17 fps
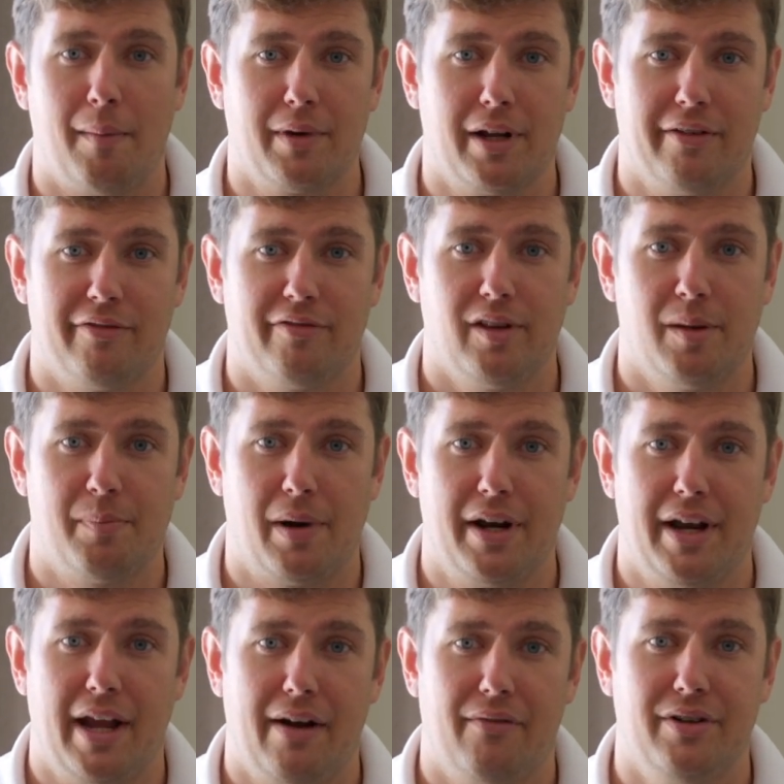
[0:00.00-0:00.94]
I'm going to flip
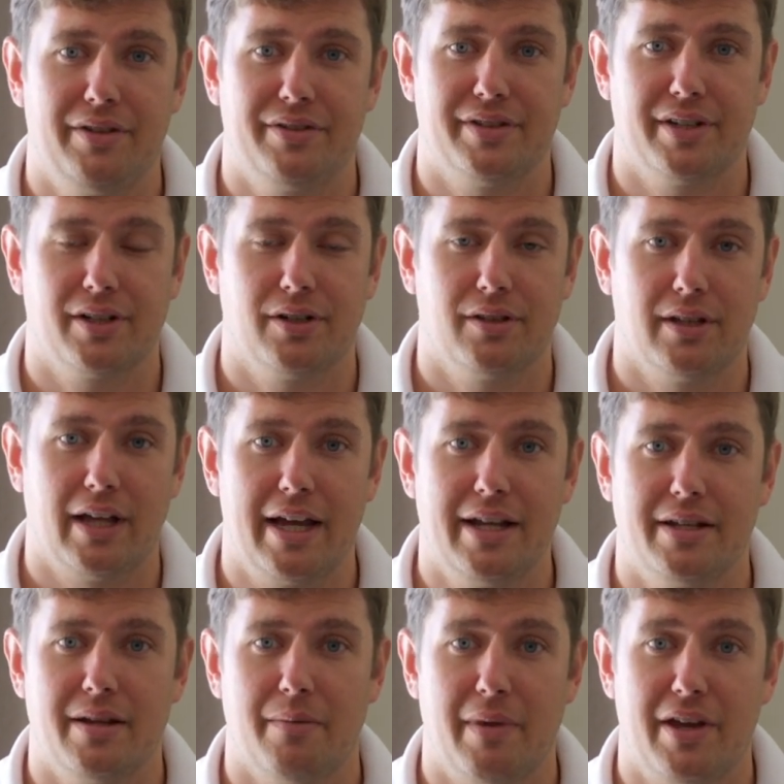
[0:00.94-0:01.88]
on every single
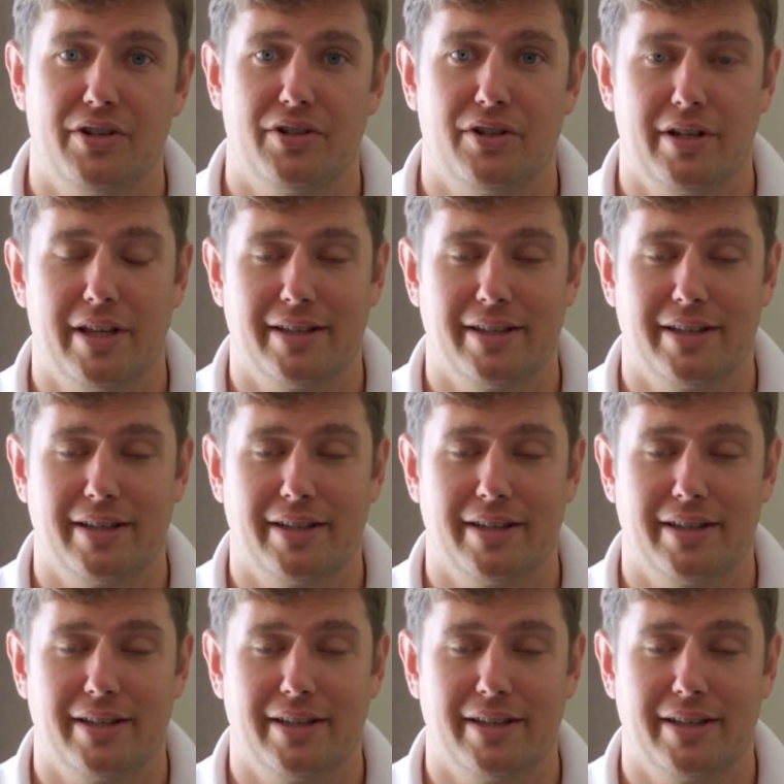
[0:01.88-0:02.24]
light to make sure